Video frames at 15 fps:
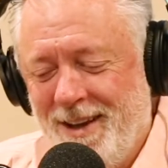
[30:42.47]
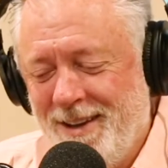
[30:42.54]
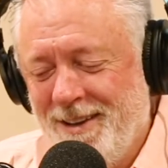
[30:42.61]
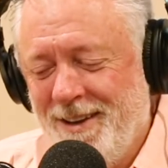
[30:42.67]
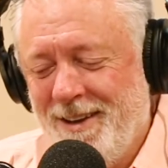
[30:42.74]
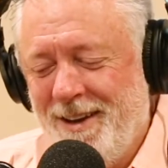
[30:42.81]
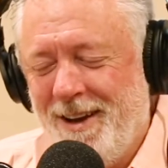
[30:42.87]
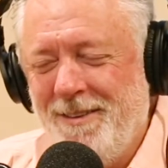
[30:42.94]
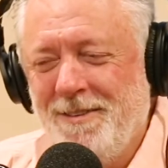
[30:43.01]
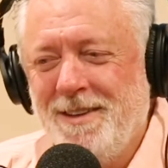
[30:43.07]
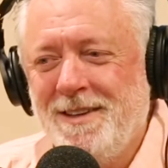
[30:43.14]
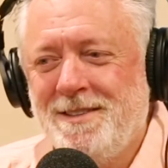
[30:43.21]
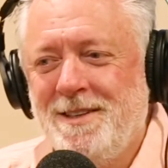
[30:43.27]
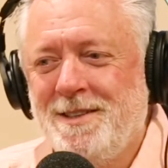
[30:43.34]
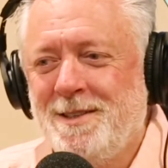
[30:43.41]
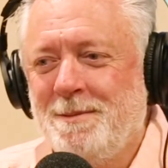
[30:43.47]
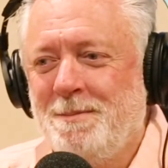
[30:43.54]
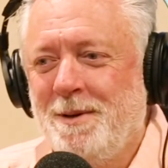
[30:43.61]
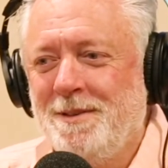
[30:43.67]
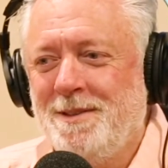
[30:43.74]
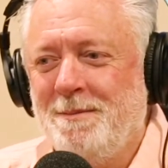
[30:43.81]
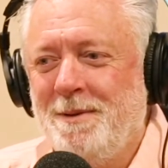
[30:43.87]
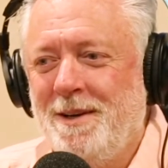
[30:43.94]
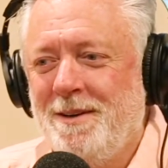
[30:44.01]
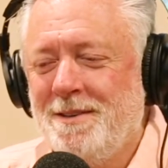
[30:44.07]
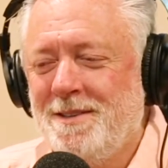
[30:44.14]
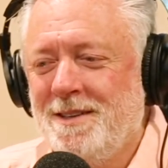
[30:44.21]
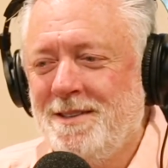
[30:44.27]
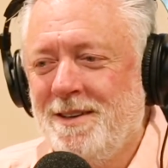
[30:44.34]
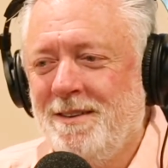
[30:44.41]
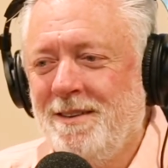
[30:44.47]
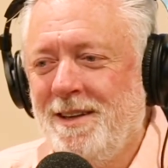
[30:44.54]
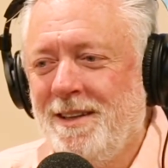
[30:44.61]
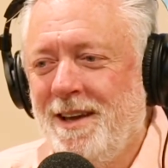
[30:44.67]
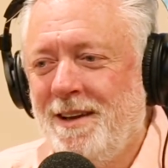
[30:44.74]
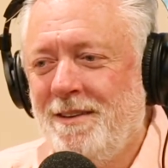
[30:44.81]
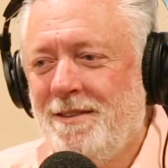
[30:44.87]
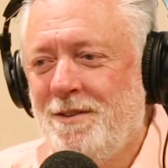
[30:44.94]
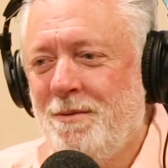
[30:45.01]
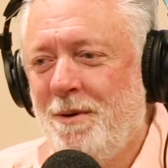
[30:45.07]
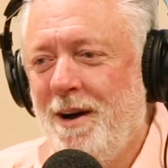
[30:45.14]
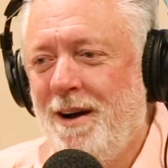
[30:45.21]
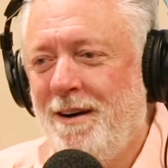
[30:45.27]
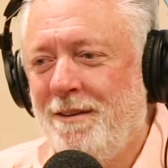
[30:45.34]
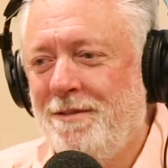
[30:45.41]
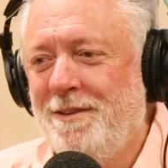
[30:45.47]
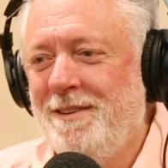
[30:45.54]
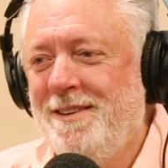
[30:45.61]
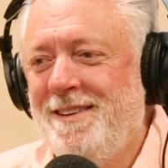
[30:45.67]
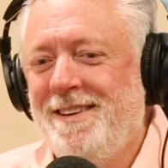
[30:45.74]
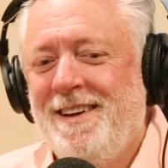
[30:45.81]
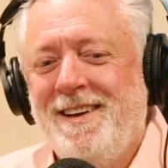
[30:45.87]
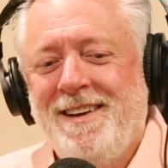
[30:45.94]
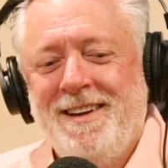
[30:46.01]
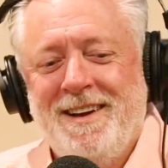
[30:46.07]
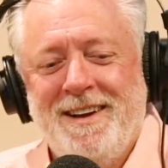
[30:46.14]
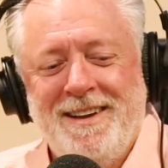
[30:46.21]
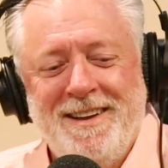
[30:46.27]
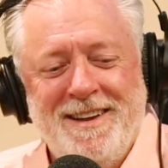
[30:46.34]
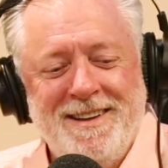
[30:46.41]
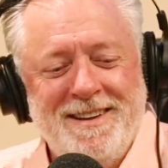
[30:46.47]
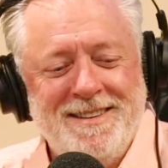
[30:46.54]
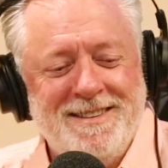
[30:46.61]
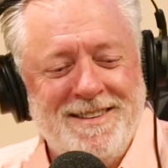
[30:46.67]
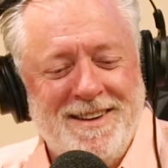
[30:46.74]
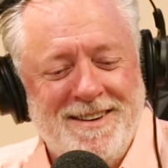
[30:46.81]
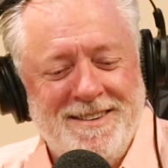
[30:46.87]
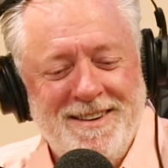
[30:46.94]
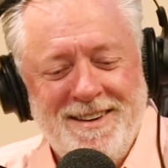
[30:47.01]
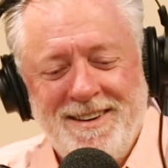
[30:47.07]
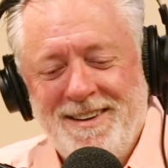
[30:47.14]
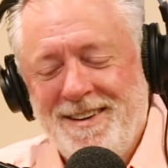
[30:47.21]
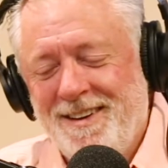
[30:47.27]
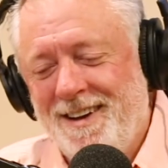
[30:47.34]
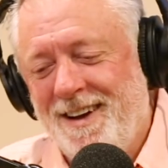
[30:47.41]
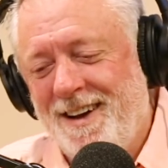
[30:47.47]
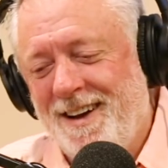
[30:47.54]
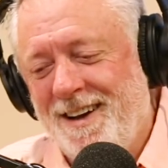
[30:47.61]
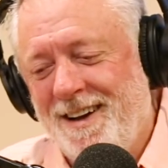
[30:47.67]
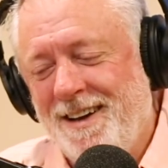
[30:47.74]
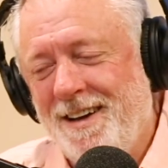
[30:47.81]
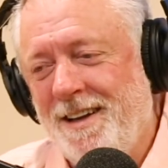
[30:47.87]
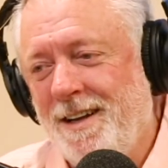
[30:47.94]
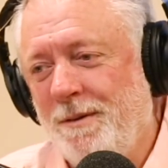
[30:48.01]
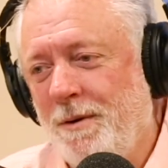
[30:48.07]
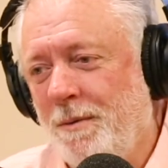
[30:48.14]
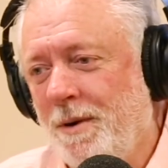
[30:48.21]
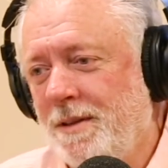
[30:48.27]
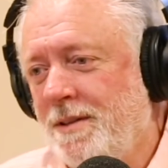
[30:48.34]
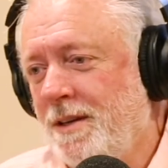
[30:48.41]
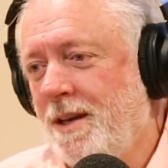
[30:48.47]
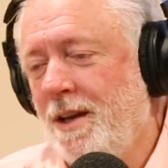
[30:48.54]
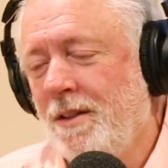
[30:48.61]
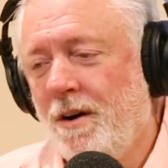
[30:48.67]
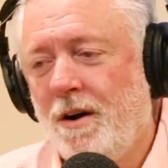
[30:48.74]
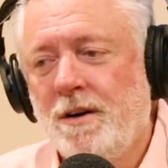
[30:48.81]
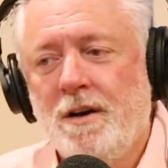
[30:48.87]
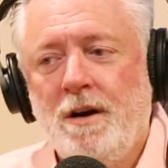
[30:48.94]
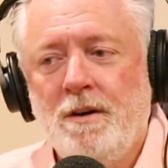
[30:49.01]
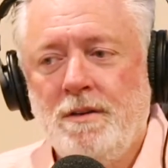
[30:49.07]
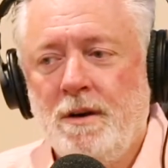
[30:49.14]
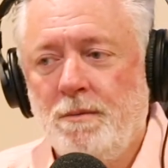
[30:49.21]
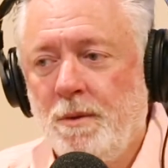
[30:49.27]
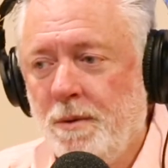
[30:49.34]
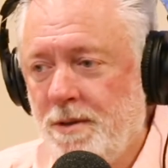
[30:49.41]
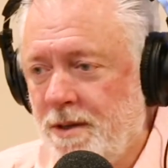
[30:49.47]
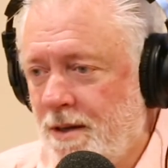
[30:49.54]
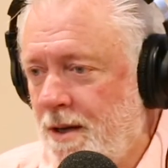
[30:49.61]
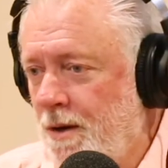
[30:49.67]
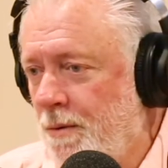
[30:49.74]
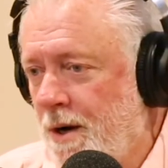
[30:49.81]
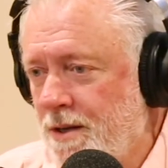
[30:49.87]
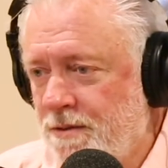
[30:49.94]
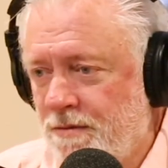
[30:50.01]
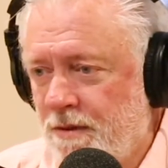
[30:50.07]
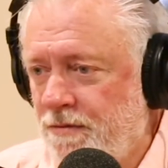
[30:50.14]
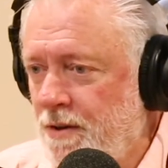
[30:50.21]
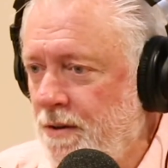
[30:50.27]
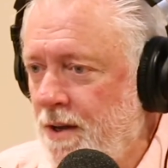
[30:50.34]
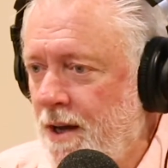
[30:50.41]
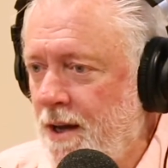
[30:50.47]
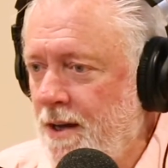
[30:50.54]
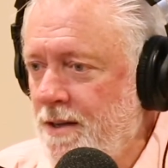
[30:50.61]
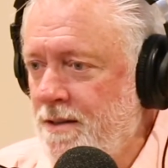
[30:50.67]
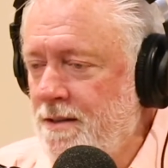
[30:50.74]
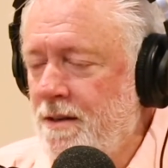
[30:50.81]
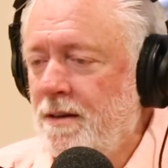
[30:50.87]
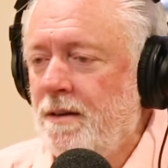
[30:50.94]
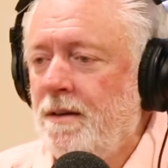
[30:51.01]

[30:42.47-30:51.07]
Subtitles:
I don't think she's supposed to be here. She's only like 12. And so and then we went to Key Largo, then we went to Key West for a few days,